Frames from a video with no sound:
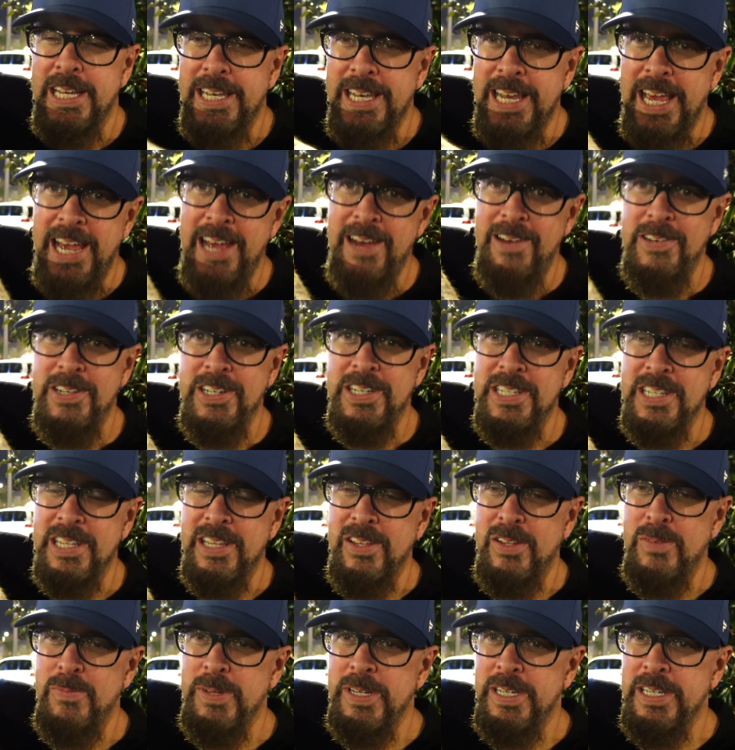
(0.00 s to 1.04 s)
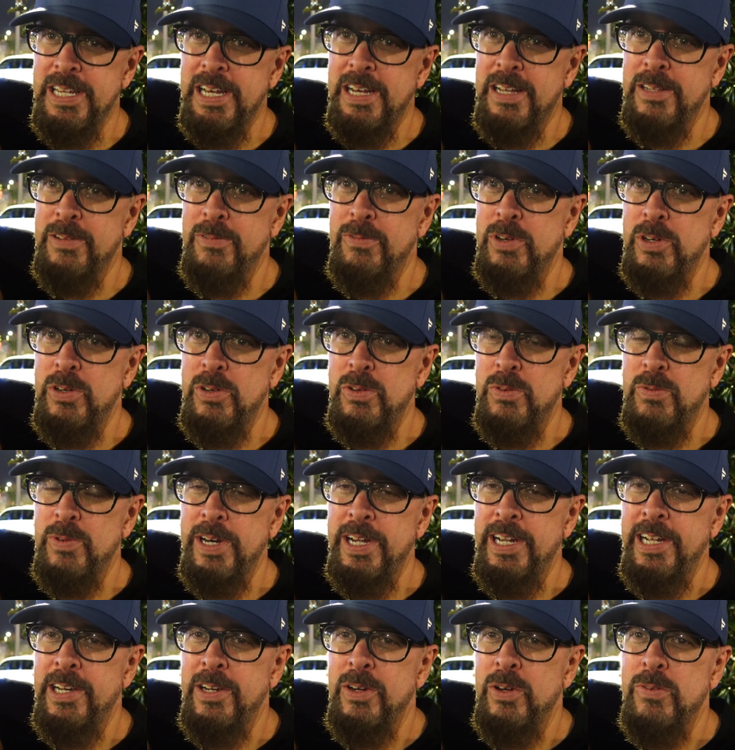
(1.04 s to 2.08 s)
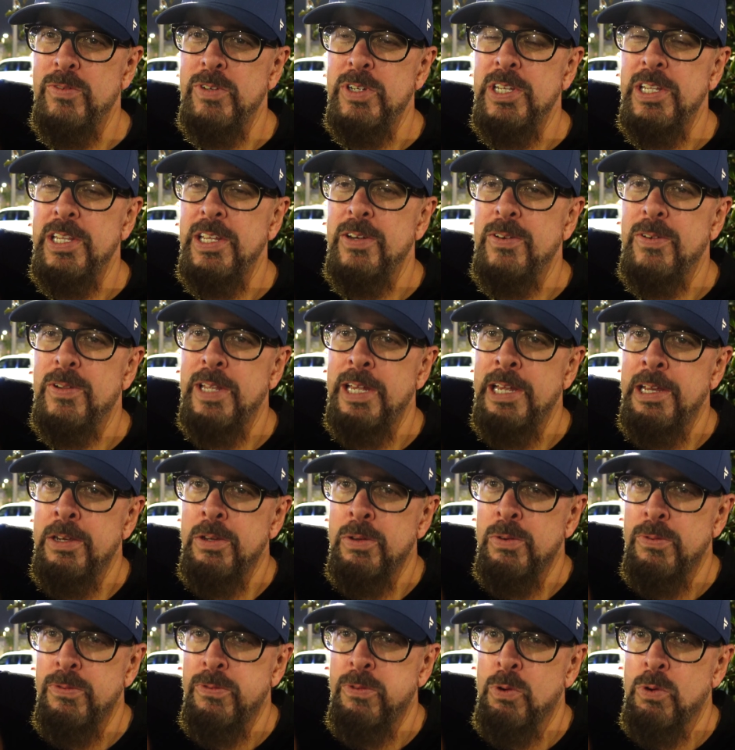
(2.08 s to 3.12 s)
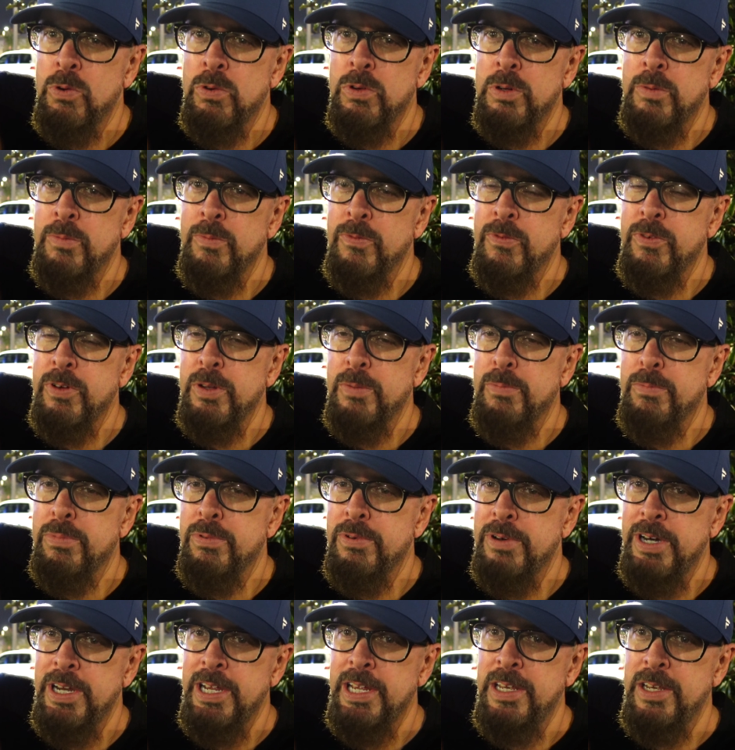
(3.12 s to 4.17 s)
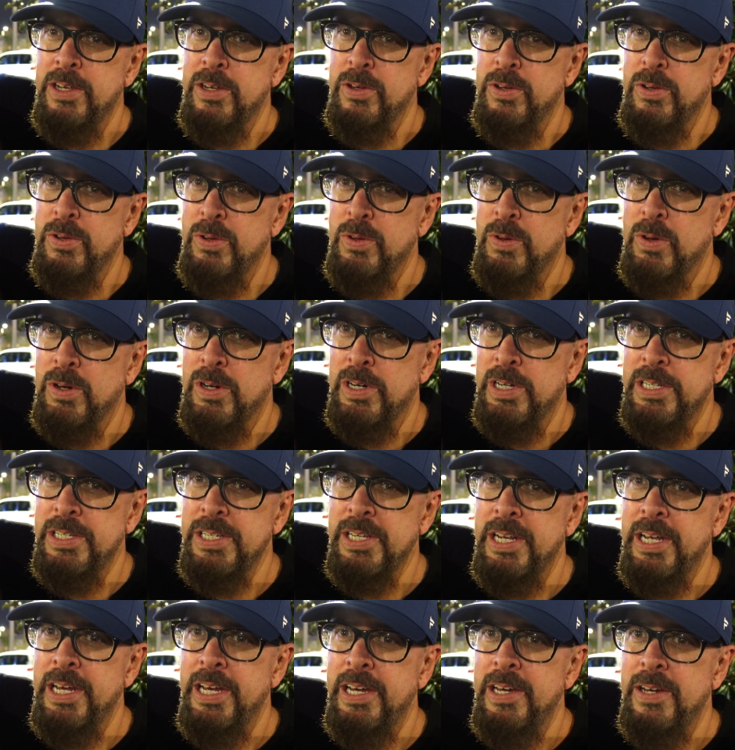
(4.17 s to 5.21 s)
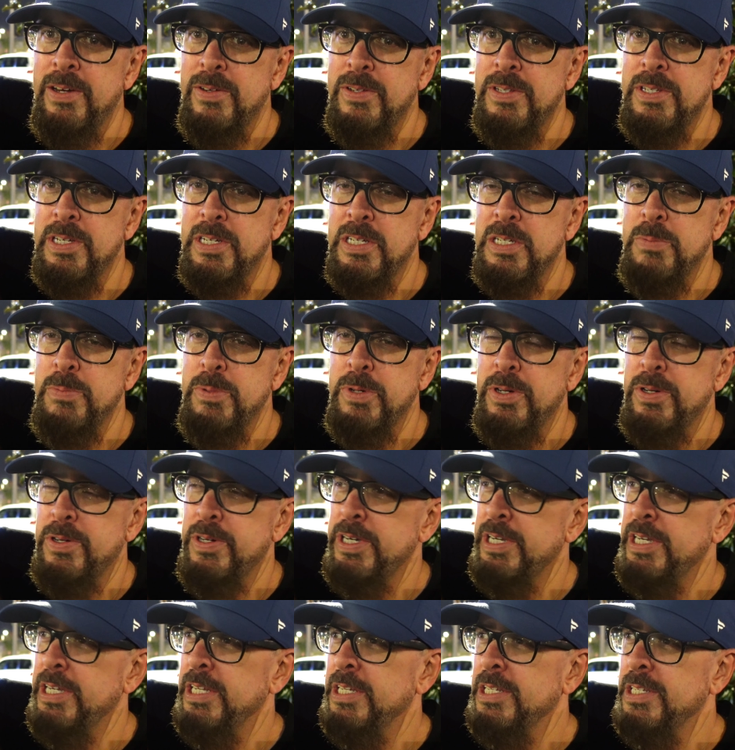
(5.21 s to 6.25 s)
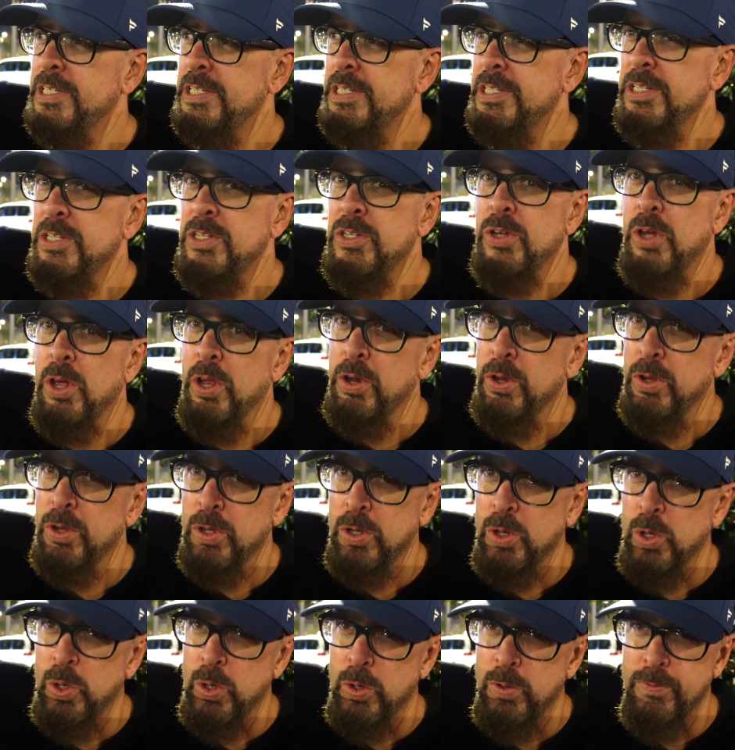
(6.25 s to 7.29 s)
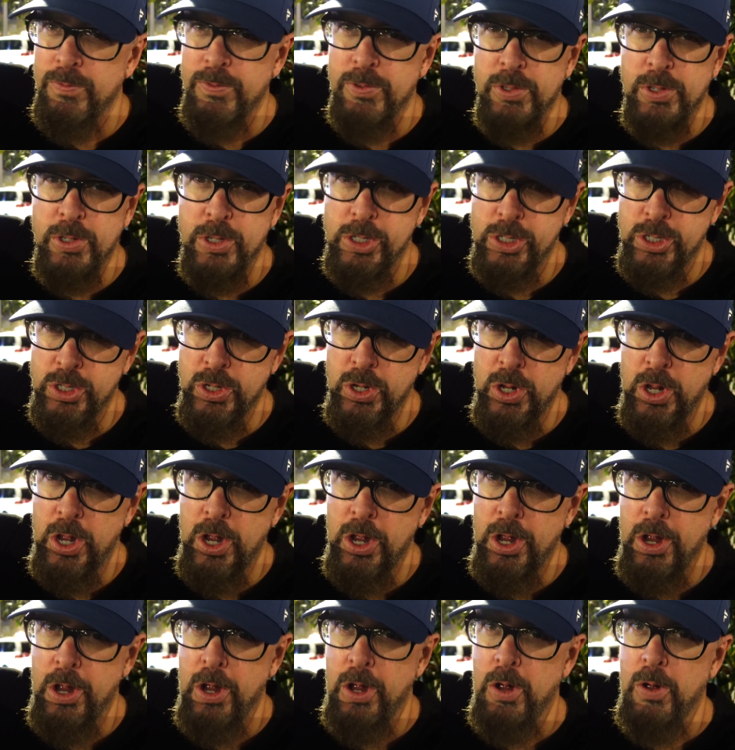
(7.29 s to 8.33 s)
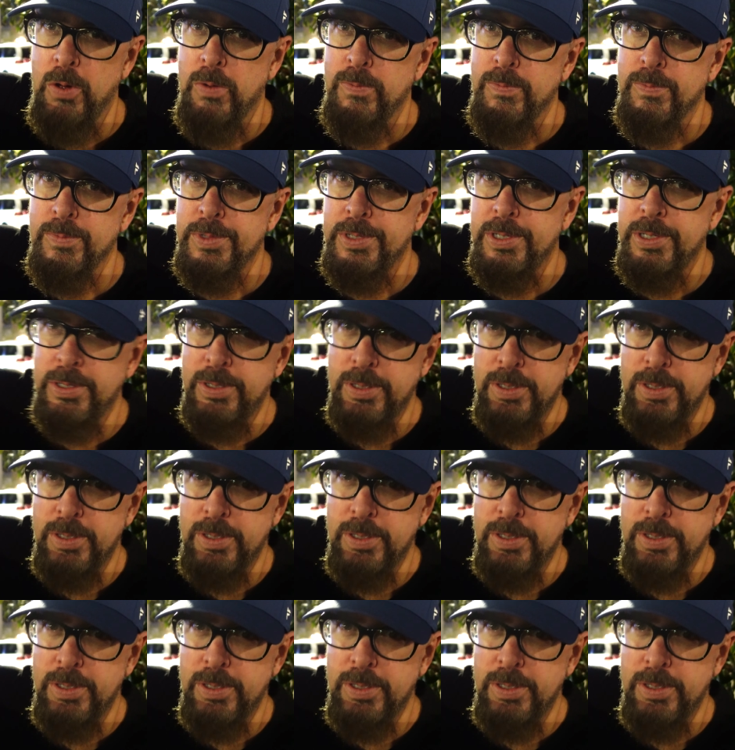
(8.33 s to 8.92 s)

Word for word: now, just a little bit down the road, we're headed over to the Orlando Forum for the brand new haunted house experience, the Tunnel of the Damned.